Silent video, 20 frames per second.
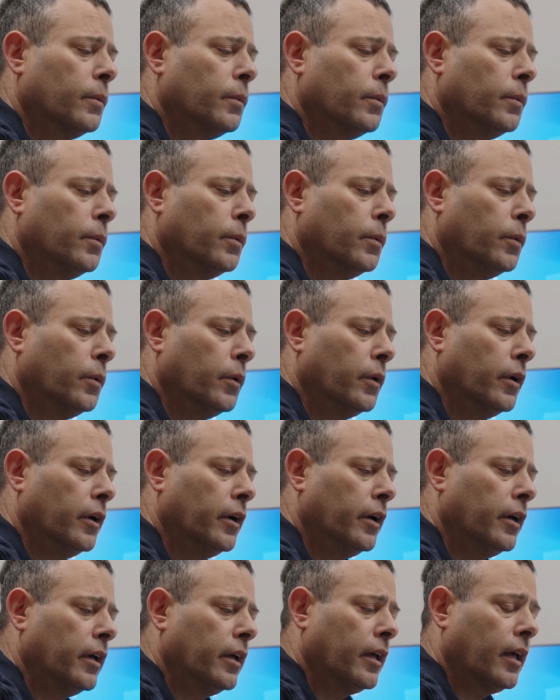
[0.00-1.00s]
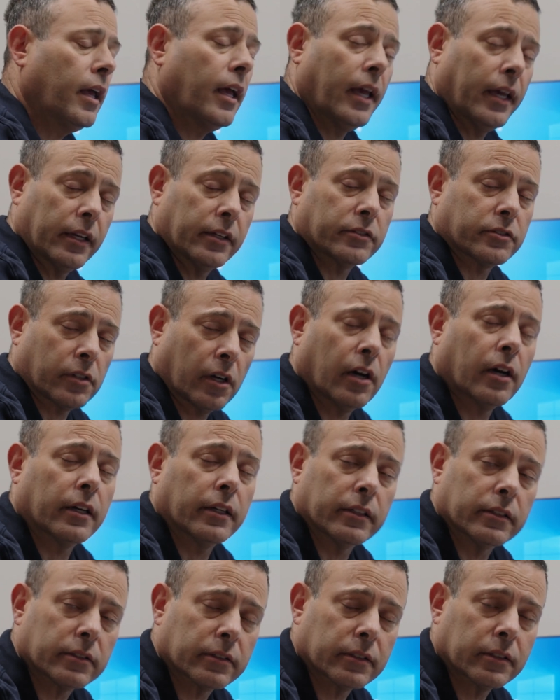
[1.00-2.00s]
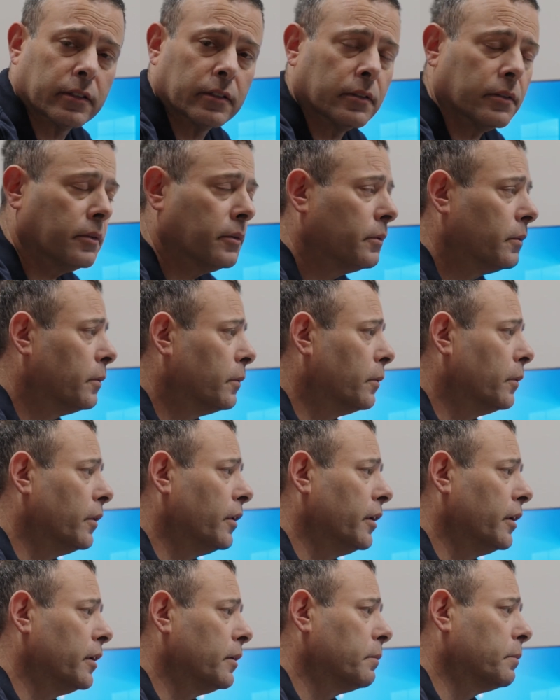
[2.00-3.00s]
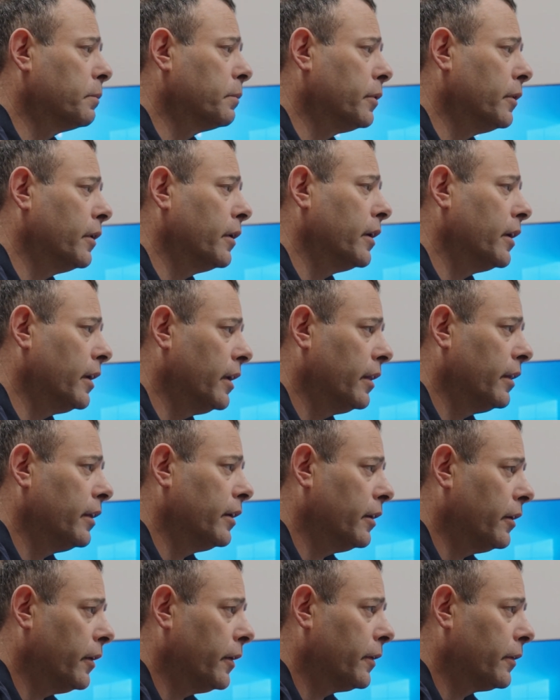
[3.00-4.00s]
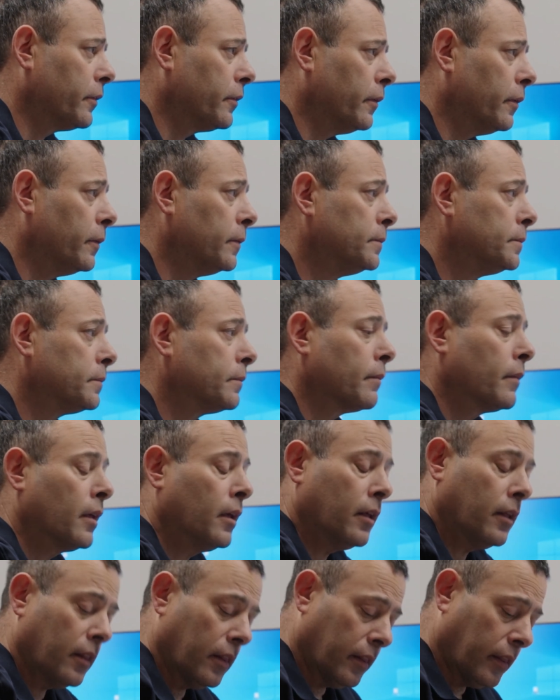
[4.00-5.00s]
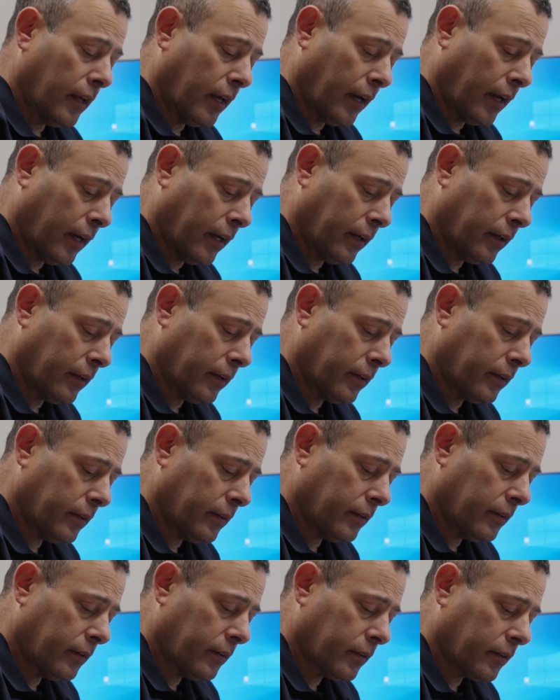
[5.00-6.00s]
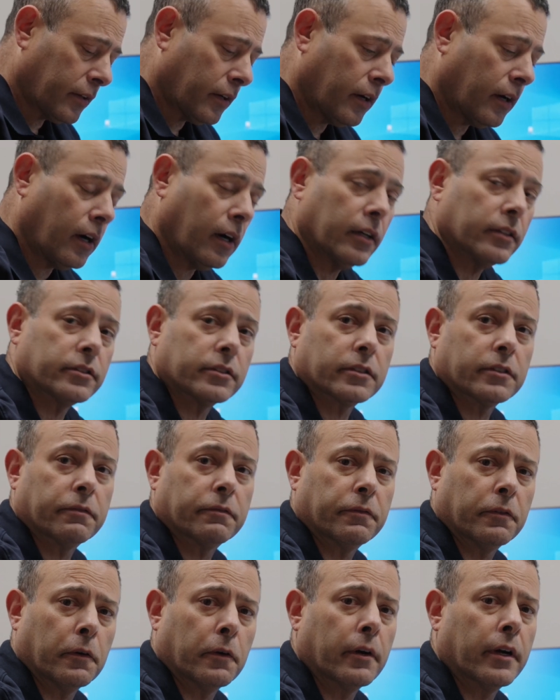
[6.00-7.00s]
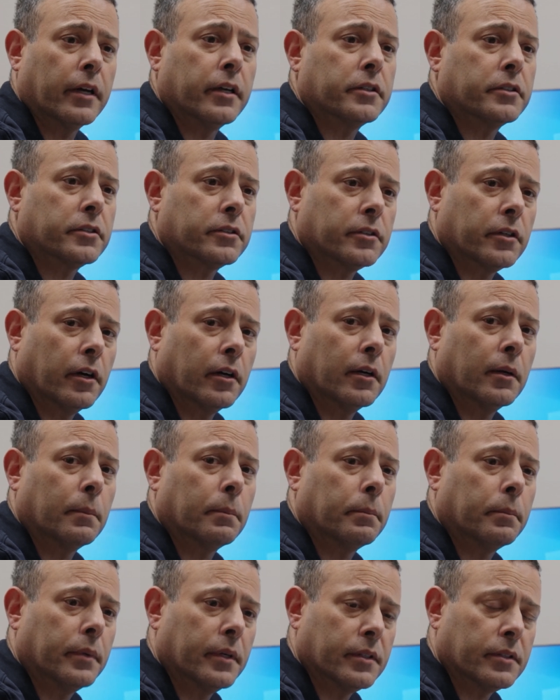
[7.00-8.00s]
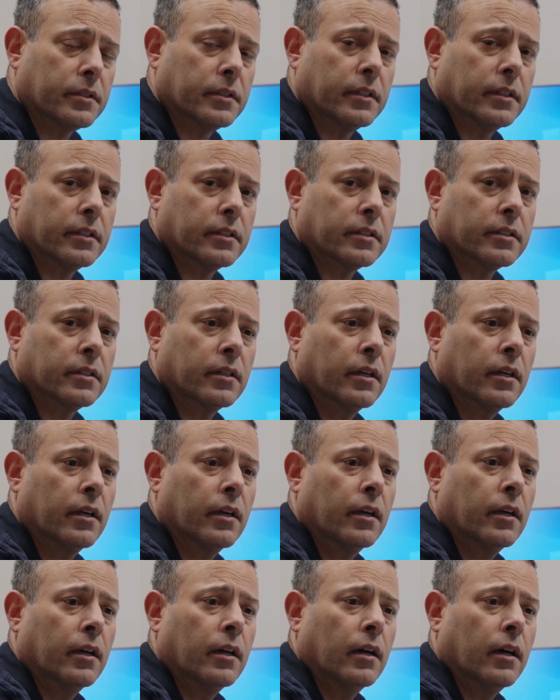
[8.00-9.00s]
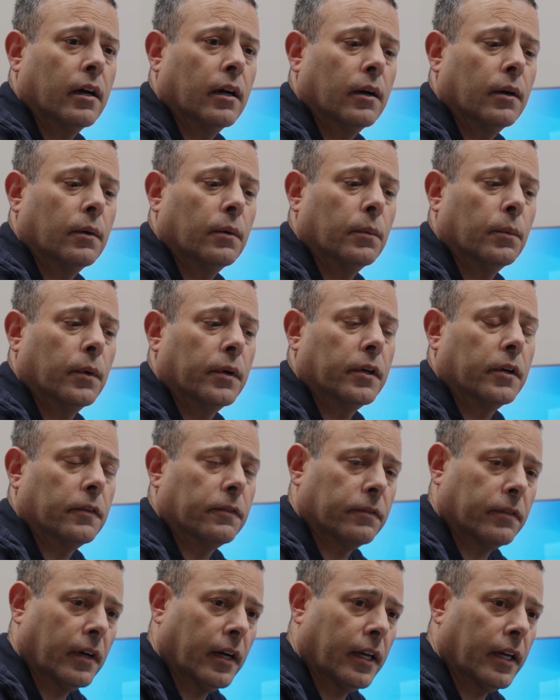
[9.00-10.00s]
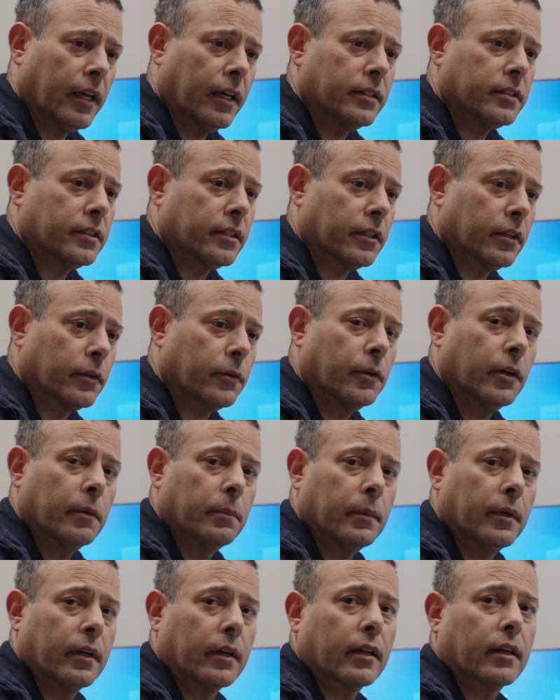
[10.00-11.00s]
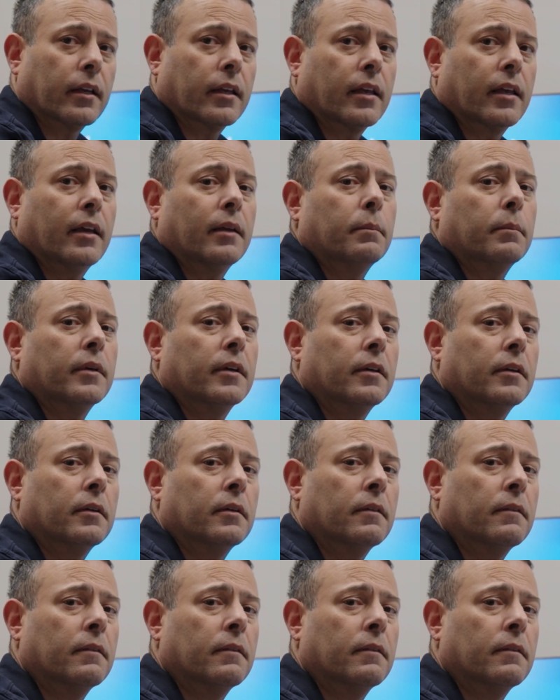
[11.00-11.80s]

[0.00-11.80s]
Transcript: would, and is honest, would put in the article that costs for a startup business when you're financing equipment can be